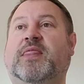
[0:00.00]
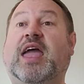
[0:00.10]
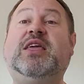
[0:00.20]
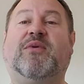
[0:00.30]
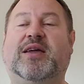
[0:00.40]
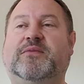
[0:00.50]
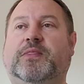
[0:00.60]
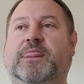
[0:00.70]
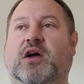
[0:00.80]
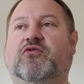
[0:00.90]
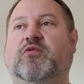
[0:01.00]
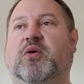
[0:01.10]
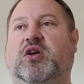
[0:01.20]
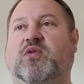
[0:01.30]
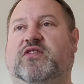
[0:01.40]
Anyway, those were
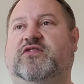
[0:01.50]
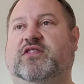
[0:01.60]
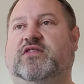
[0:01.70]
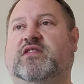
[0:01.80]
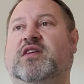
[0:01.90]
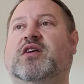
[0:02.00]
my questions.